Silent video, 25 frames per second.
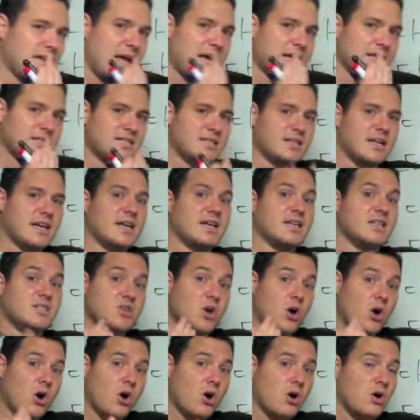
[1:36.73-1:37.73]
S, okay,
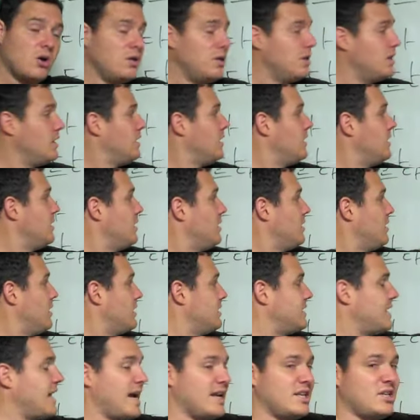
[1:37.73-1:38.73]
so
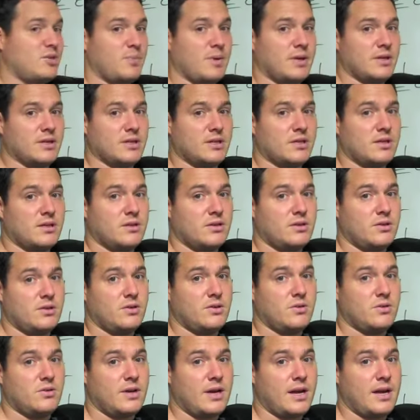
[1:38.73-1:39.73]
attachment,
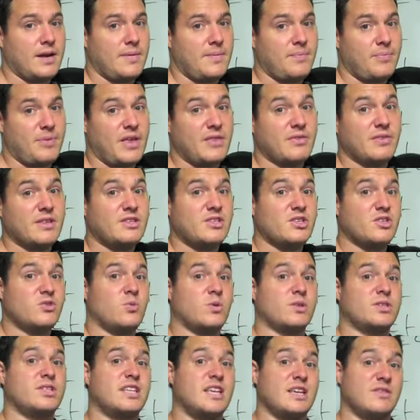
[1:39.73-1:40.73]
okay? And this is
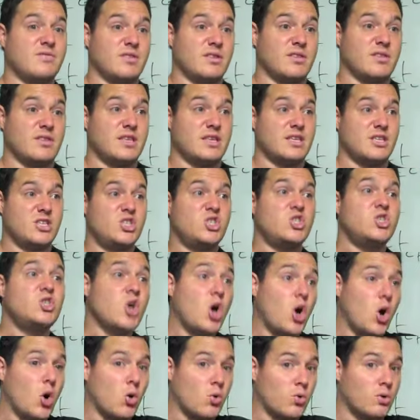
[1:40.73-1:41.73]
what's giving the
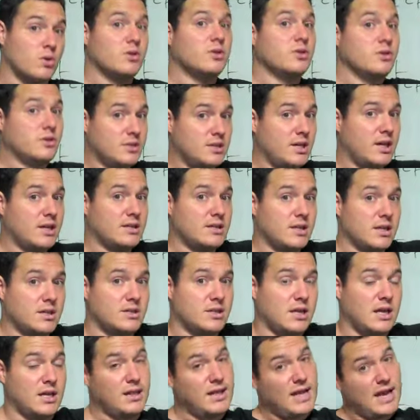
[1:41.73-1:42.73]
so, dot, dot,
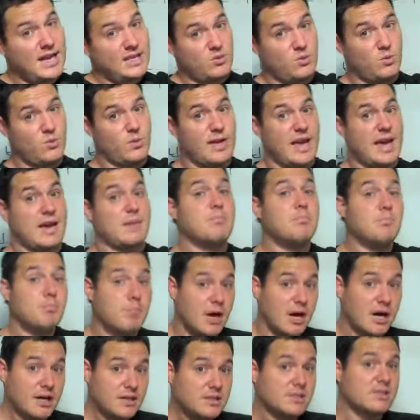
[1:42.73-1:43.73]
dot. Last one we had
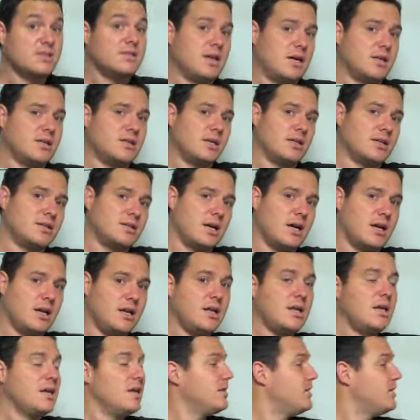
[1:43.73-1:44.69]
but, dot, dot, dot.